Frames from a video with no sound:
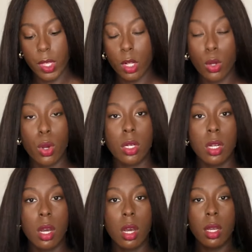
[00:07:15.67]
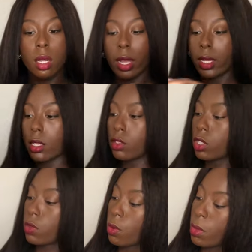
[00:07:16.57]
longer, like
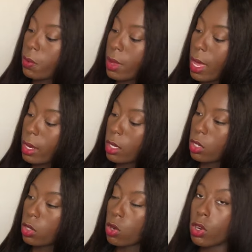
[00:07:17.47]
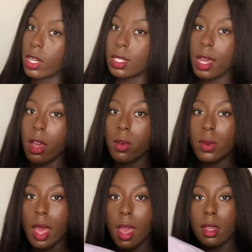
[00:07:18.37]
just from the back, longer
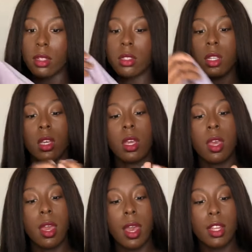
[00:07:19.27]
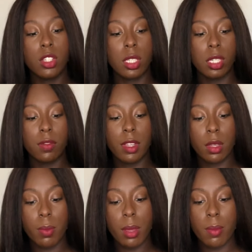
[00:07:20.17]
down, and actually fit
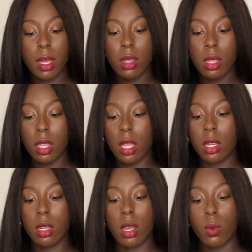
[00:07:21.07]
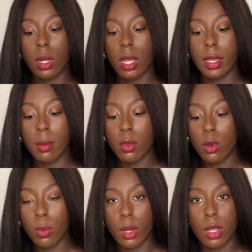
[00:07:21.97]
a bit better, then I would like it
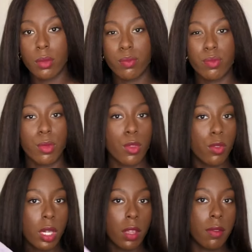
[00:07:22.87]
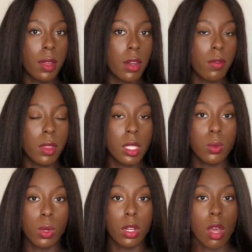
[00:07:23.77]
more, but I'm not really a fan of
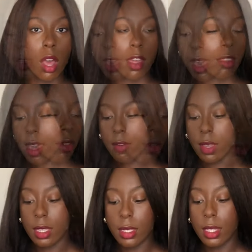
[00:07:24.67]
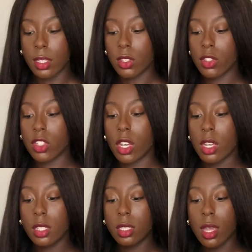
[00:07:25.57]
this one. I have is this
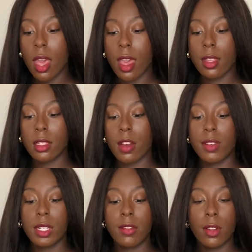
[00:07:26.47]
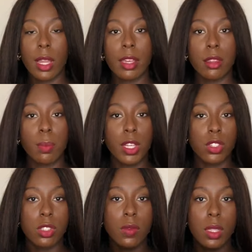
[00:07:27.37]
shirt, and I really feel like the
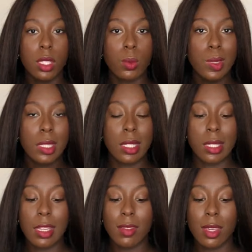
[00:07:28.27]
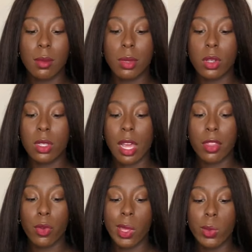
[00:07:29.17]
pictures of this was deceiving because I
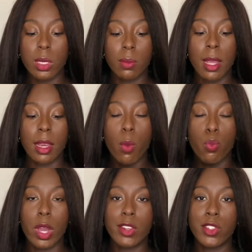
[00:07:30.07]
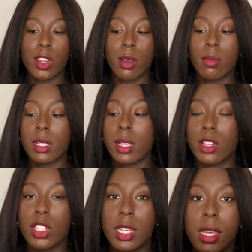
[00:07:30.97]
thought it was a black and white shirt, but it's
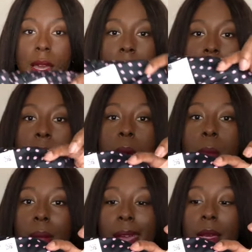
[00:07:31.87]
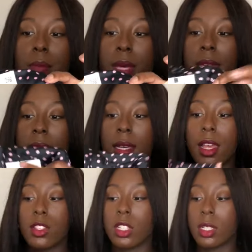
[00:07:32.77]
actually black and pink,
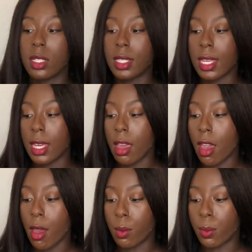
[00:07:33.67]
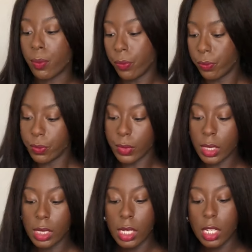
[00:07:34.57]
as you can see.
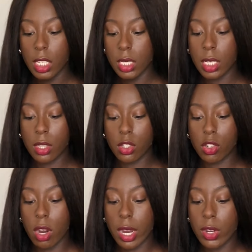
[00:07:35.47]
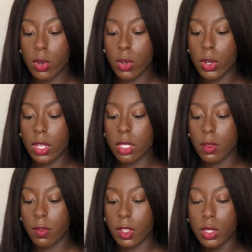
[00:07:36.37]
You can see in the try on, it
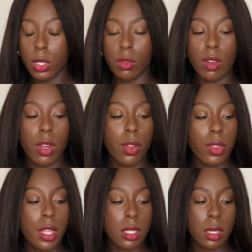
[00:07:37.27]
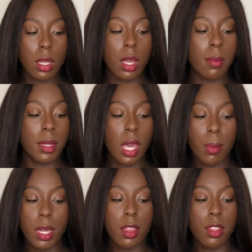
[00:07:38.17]
doesn't fit too well. There's
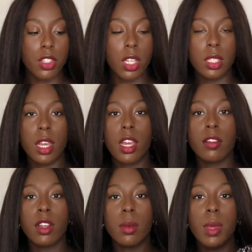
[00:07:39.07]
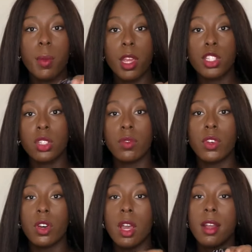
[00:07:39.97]
gaping in the chest area. Maybe I should have
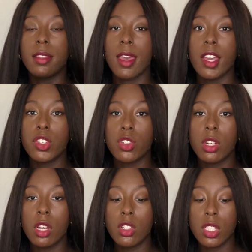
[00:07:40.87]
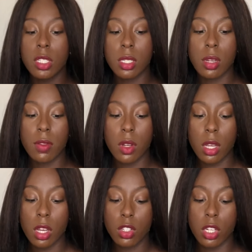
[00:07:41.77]
got the extra large instead of the
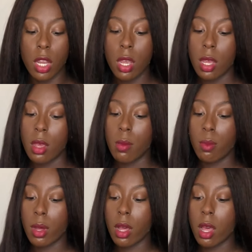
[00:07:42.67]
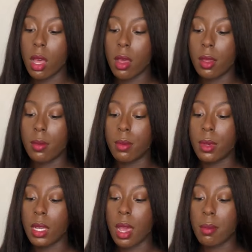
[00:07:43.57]
large, but
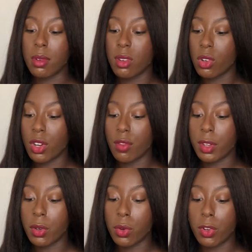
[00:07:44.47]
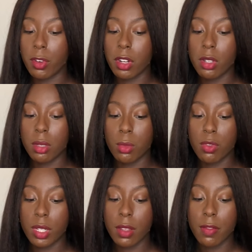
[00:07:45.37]
I'm not gonna reorder it because I'm
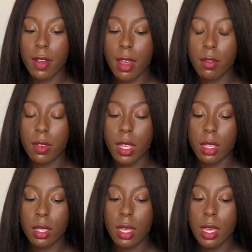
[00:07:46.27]
not really a fan of it